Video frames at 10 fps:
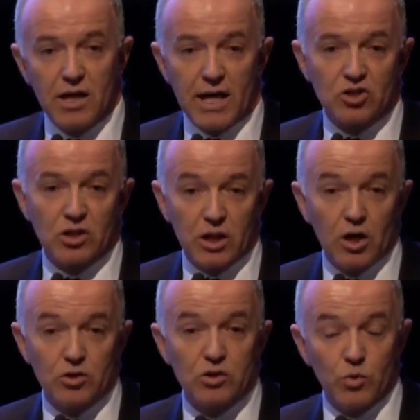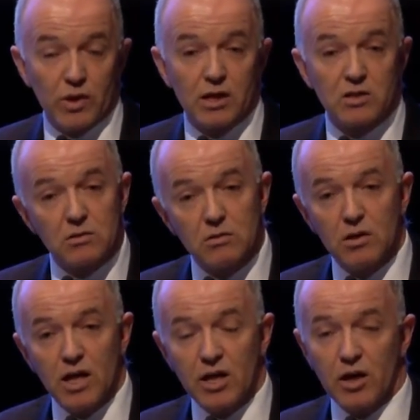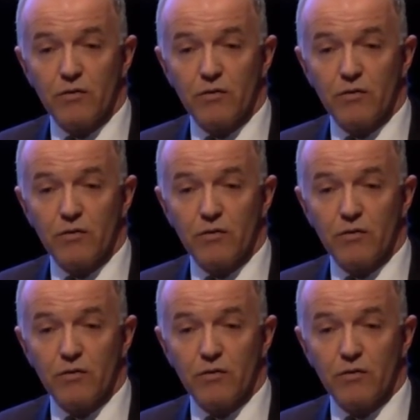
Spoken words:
actually host with us and go